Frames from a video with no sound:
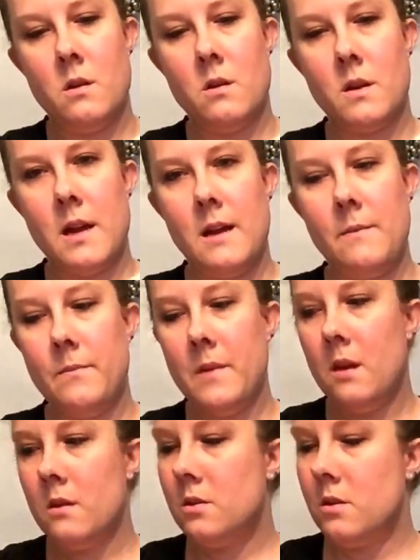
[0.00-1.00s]
Okay?
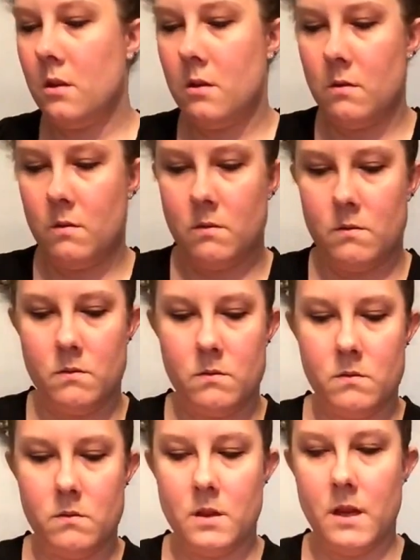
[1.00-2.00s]
So
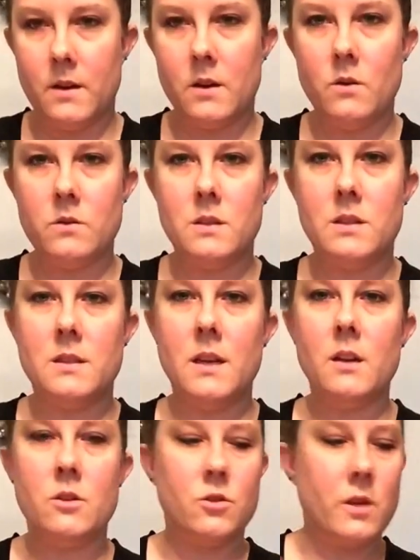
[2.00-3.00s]
There it goes. It's
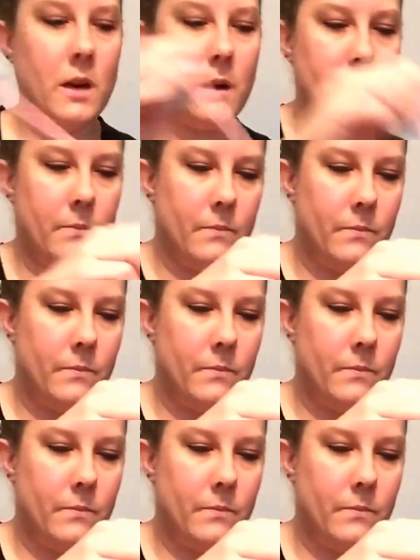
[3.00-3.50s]
standing straight up.